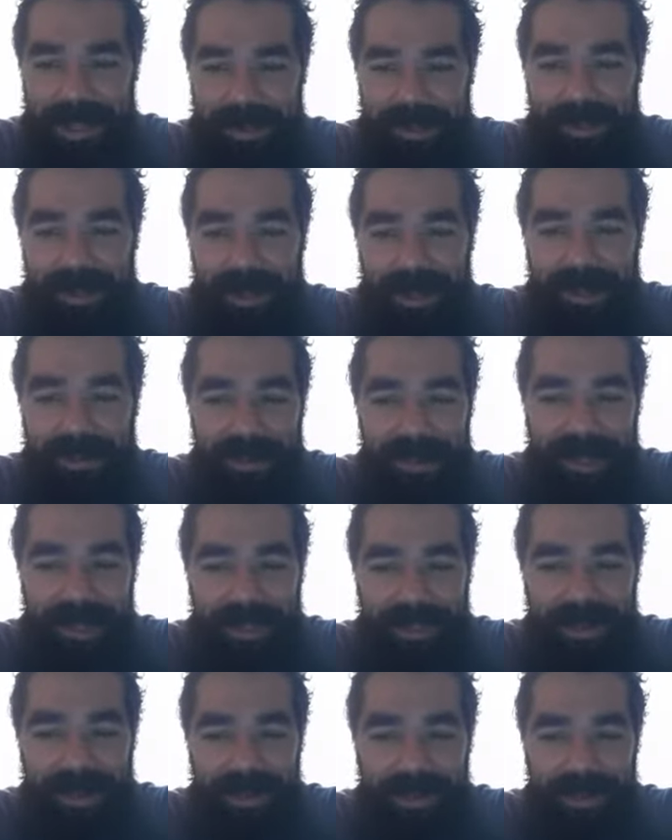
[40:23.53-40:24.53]
They're probably
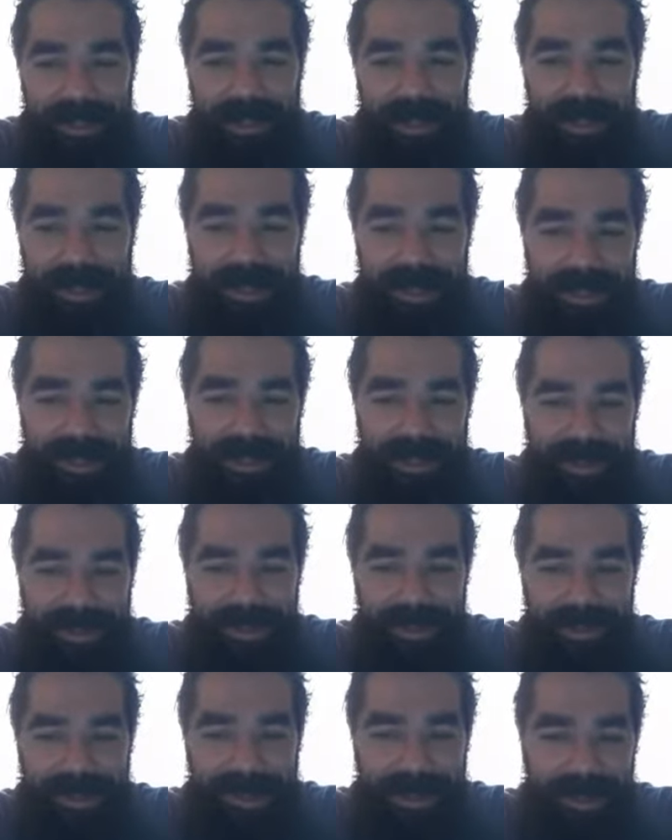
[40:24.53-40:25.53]
fucking doing shit,
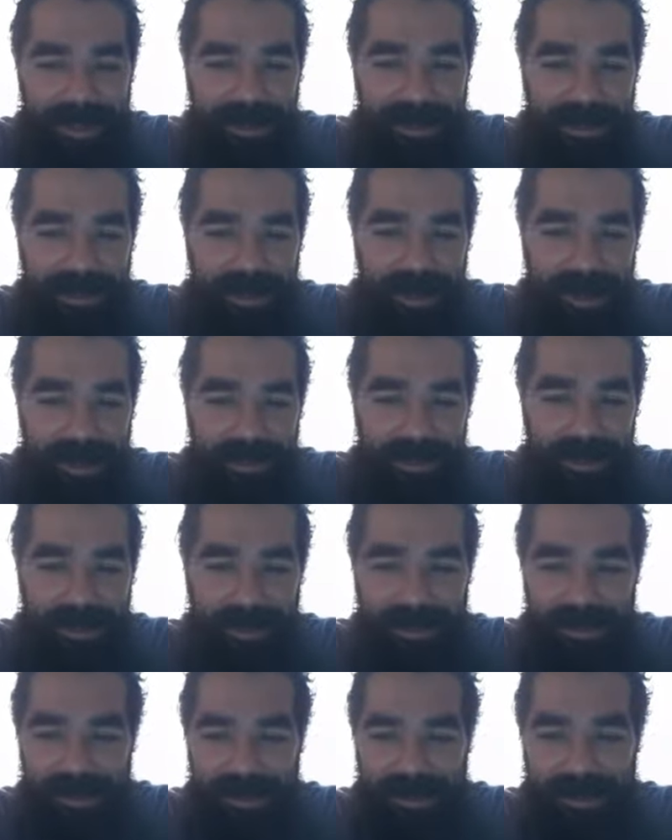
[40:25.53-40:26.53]
doing deals through our
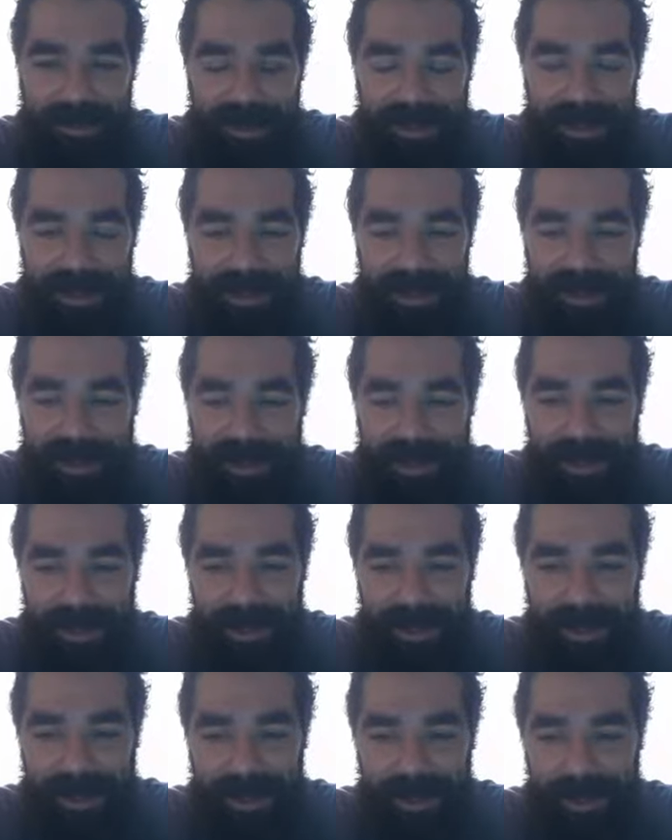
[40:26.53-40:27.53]
phone or some shit.
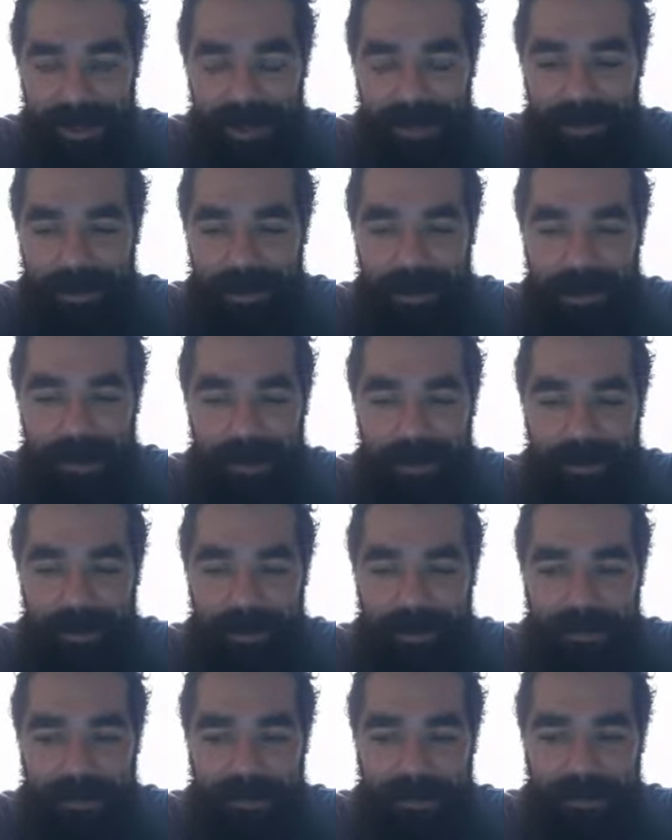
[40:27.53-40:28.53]
But, um,
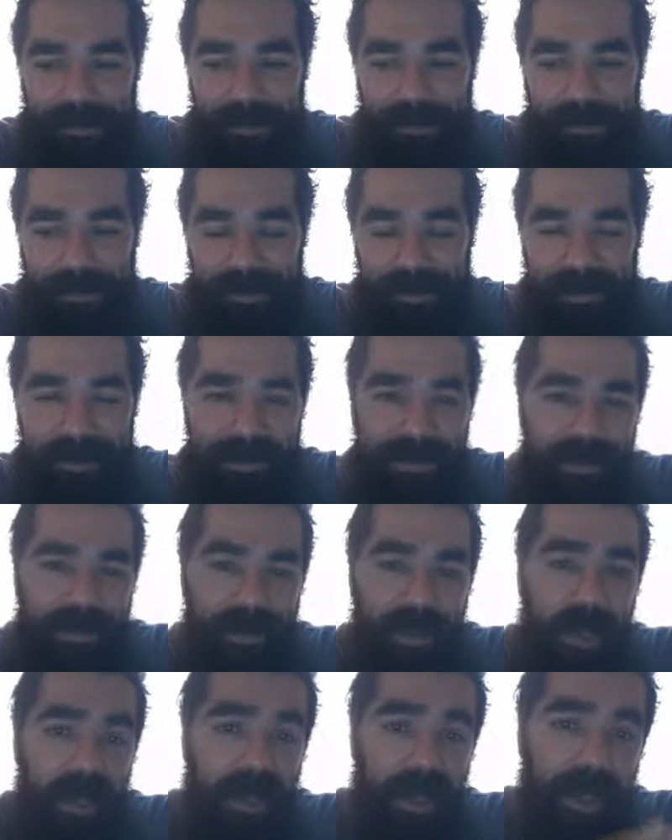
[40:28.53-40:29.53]

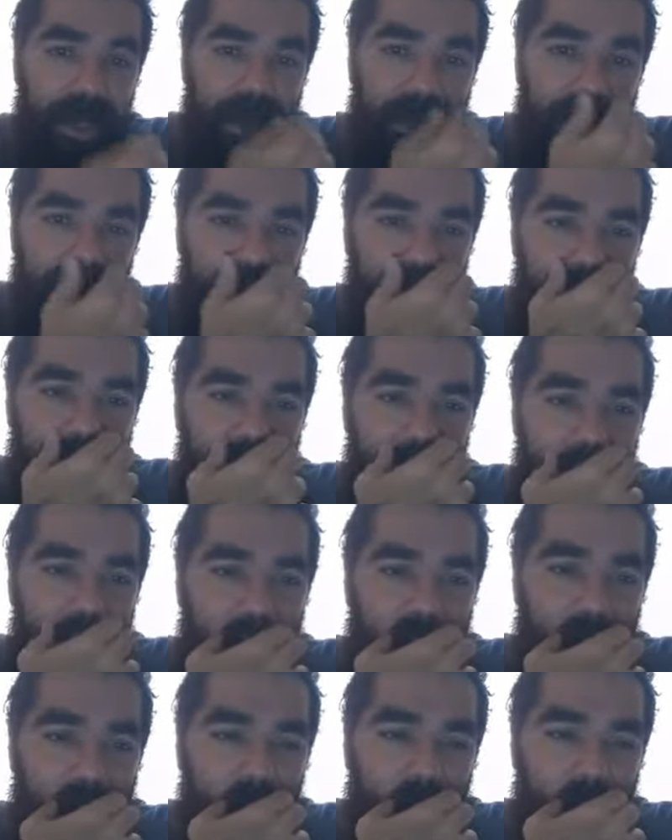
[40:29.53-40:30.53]
yeah, we, uh,
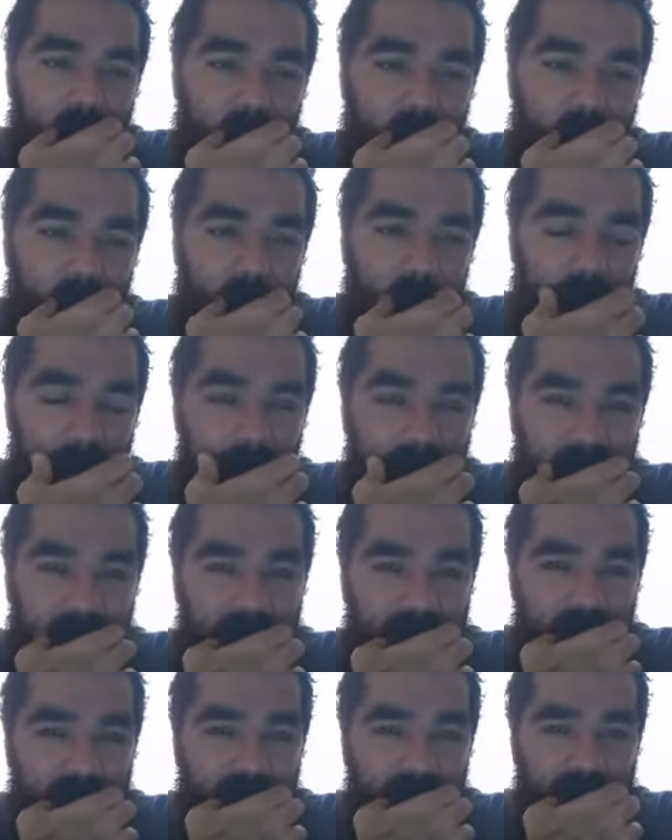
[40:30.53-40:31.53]
yeah,
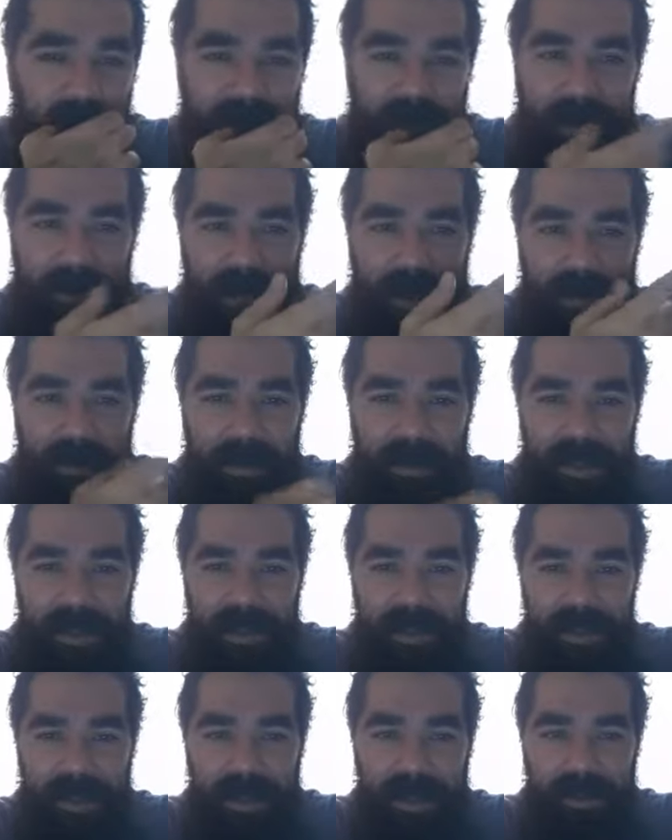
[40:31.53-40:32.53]
so, and that apartment went
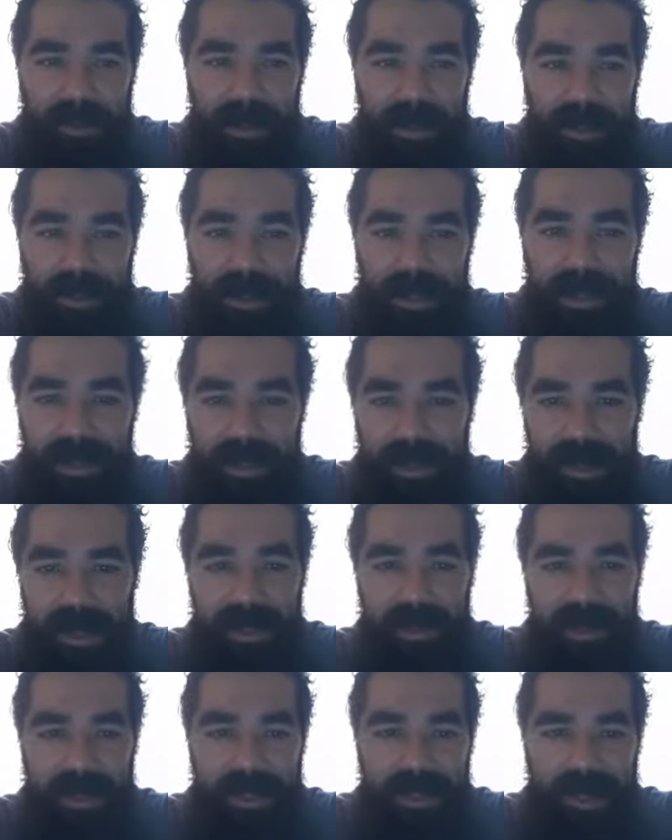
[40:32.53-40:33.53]
through, went to shit. So,
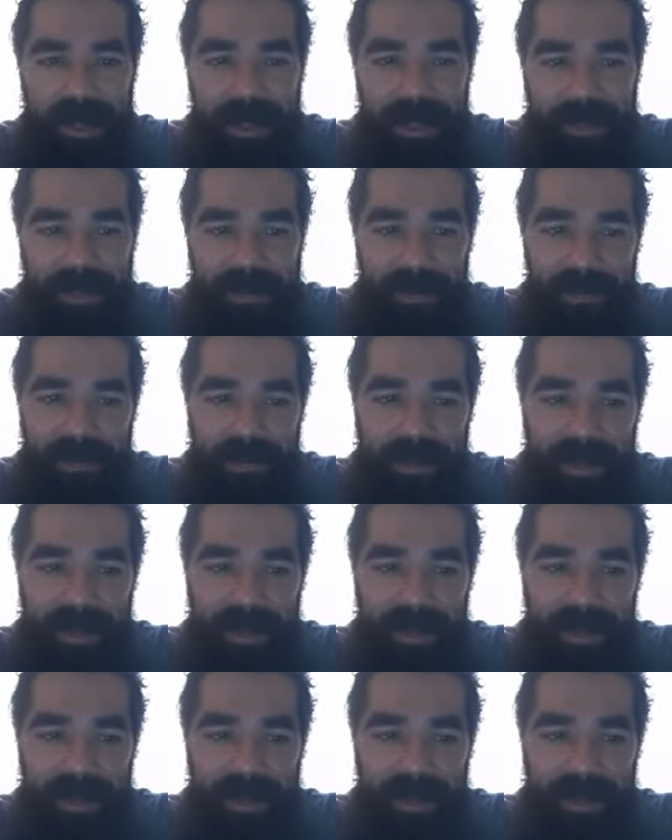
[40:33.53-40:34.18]
anyways, I, um,